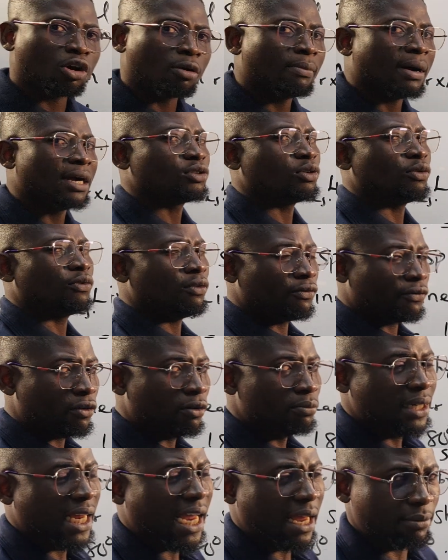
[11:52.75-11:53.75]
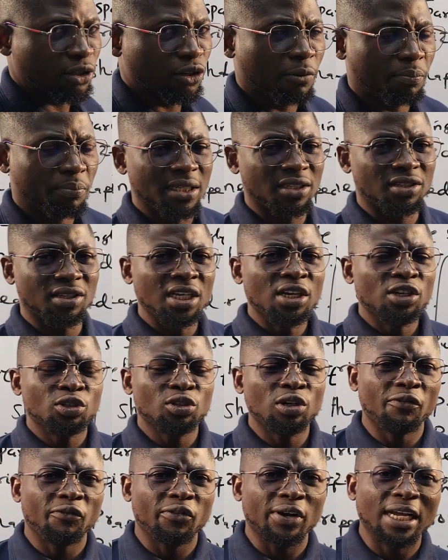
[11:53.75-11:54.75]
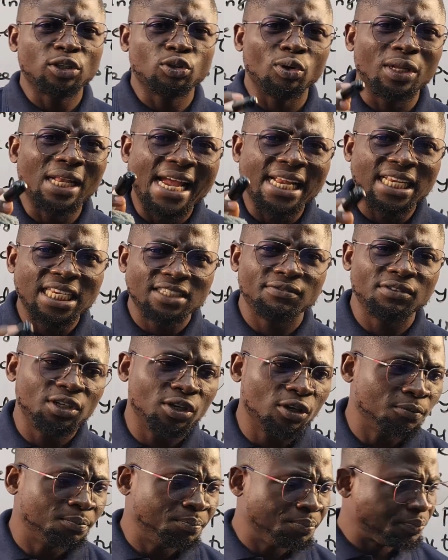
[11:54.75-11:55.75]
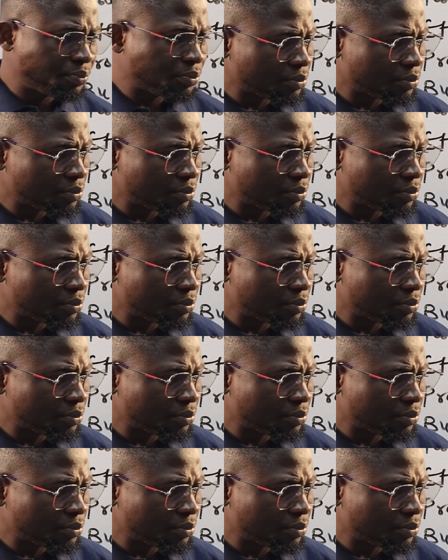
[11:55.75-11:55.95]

come out from them. So please do not forget to like this video.